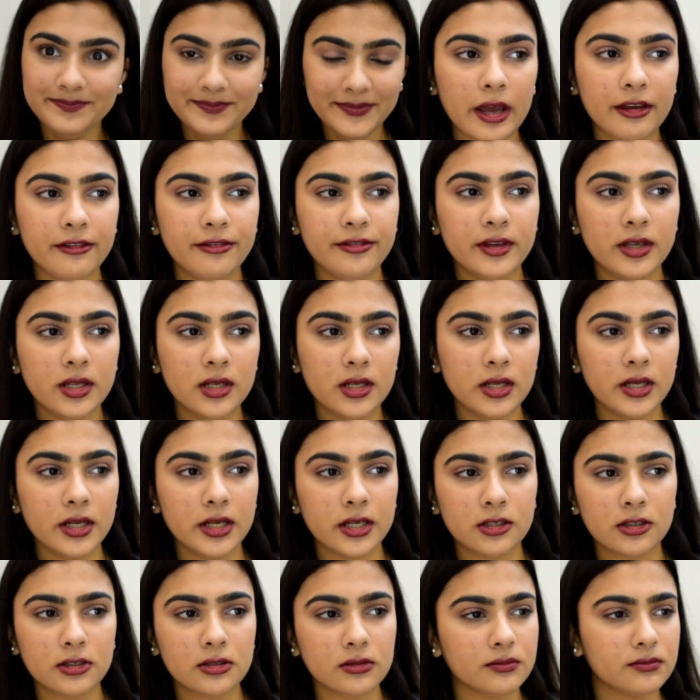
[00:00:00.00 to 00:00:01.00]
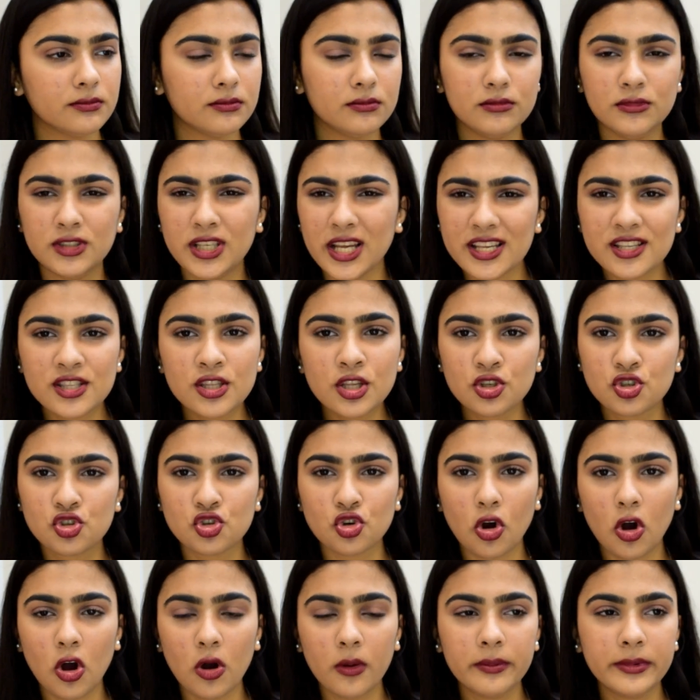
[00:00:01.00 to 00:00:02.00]
I feel it does the
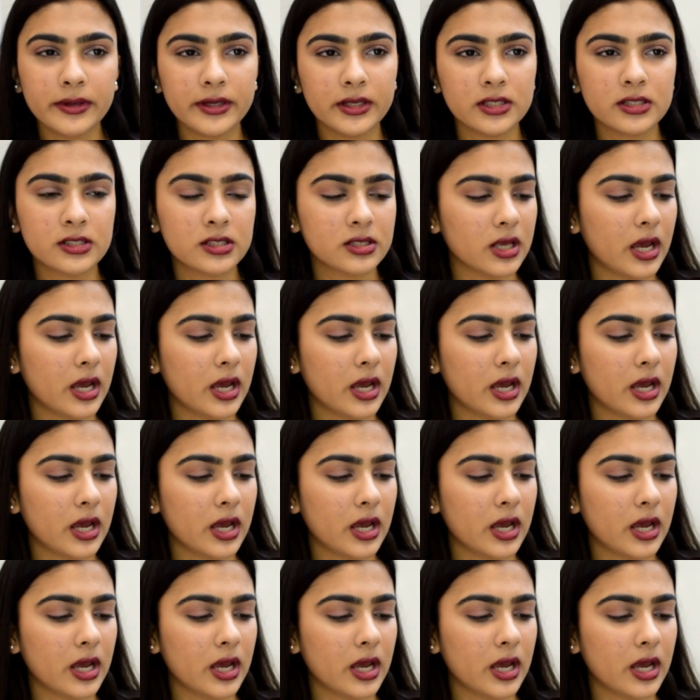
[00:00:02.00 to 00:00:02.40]
job.